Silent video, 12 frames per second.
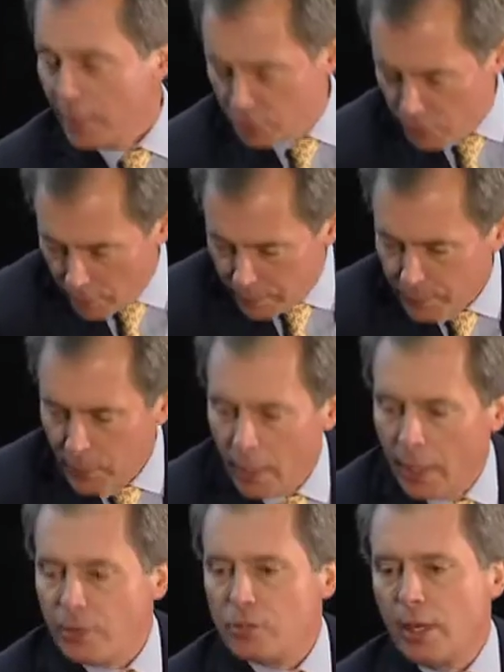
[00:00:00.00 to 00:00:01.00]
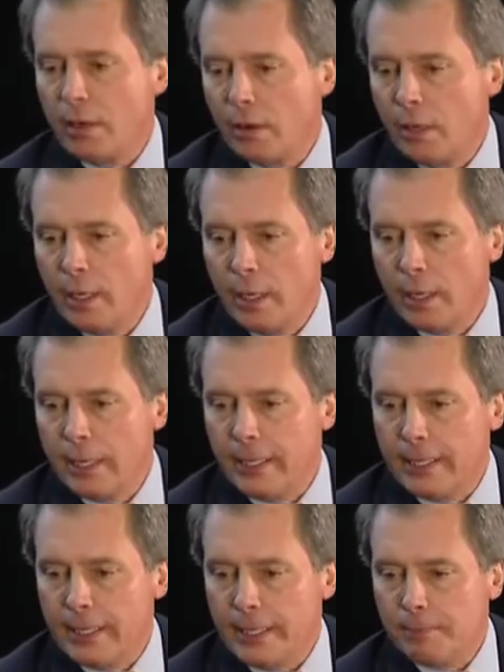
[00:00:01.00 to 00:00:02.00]
Yes, sir. Secondly,
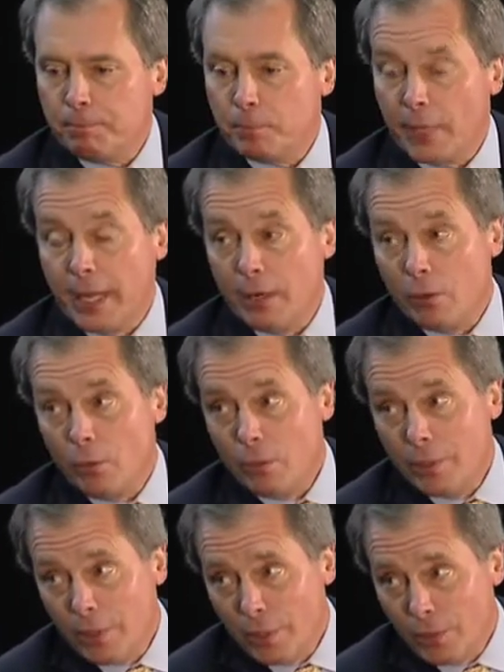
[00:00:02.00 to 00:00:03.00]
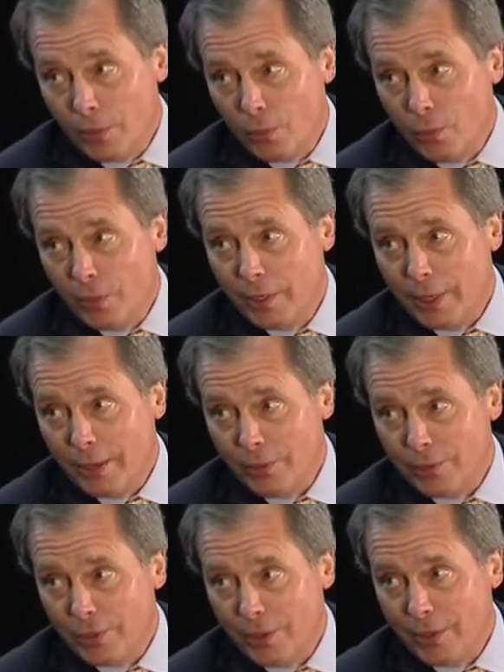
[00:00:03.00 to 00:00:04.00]
I don't know with the
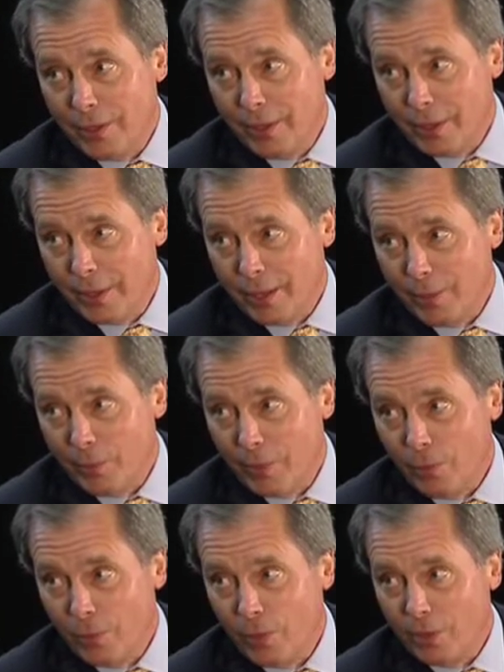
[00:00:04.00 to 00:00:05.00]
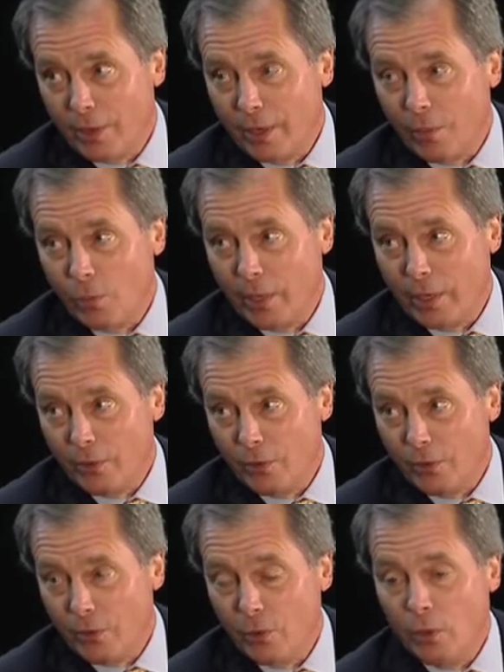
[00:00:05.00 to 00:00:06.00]
downturn in the economy whether or not we can
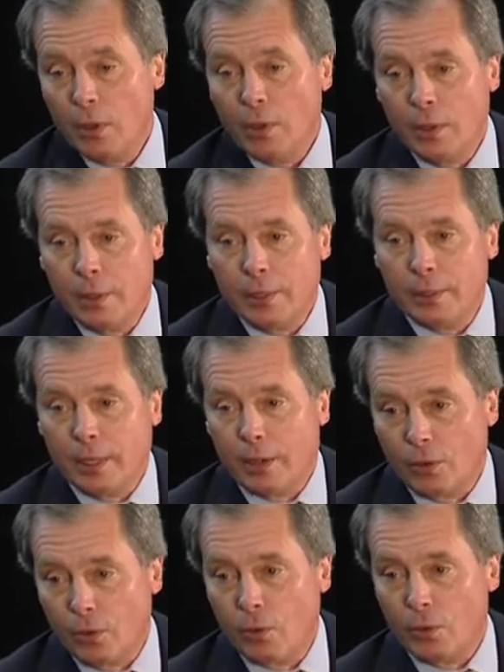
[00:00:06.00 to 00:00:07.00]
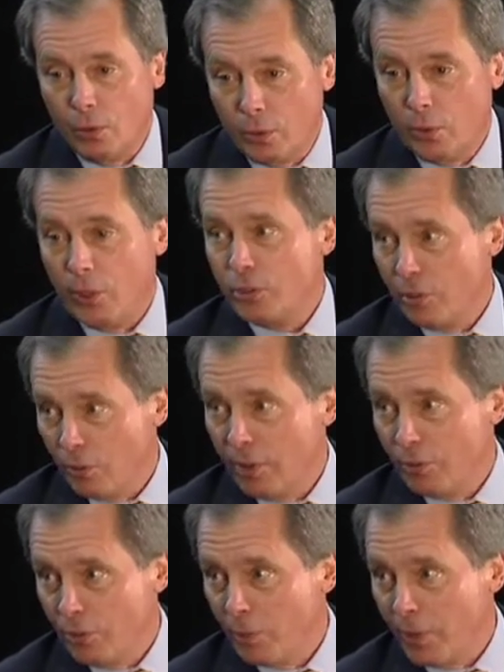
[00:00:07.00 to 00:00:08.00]
do a whole new tuition
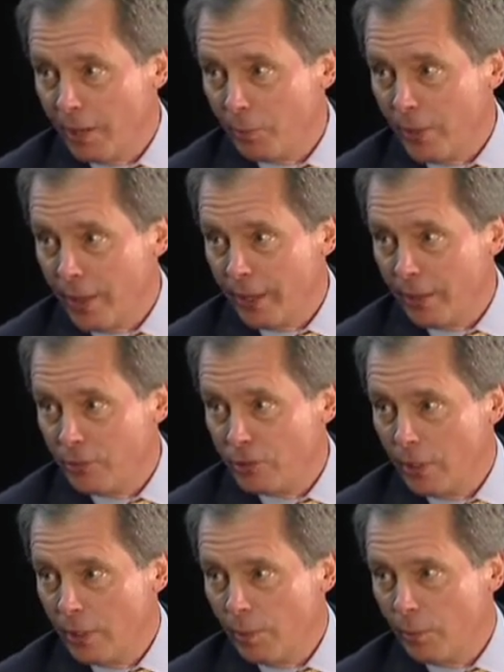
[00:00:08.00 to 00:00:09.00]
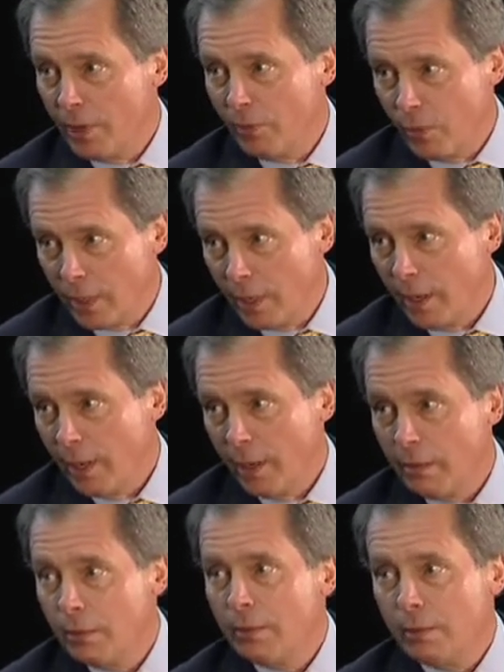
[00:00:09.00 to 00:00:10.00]
revenue bond package, but if we
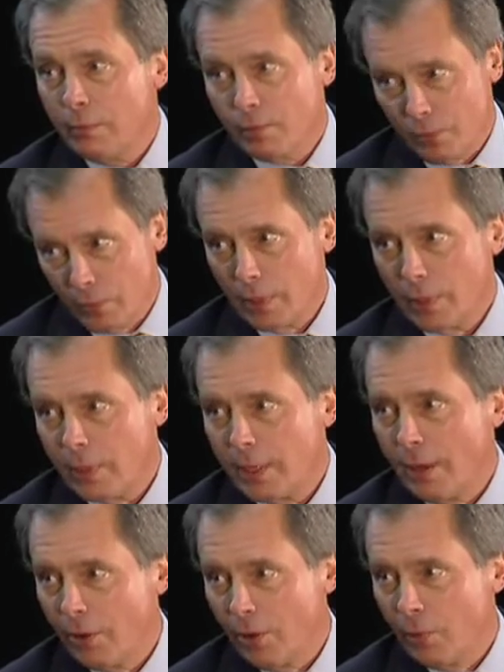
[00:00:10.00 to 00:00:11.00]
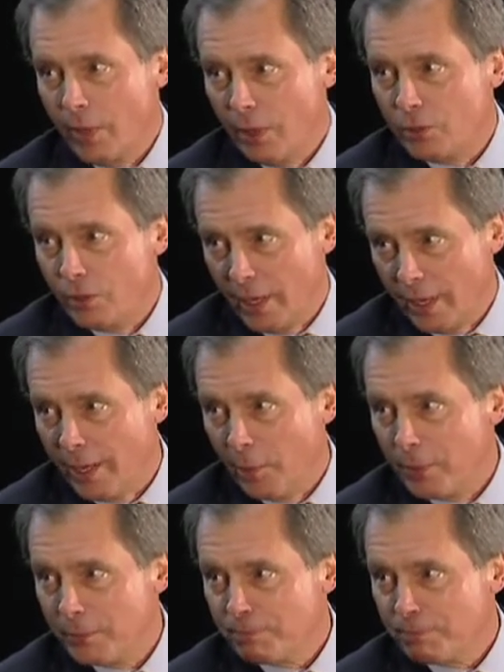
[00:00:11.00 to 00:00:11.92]
can, count on me to try and help.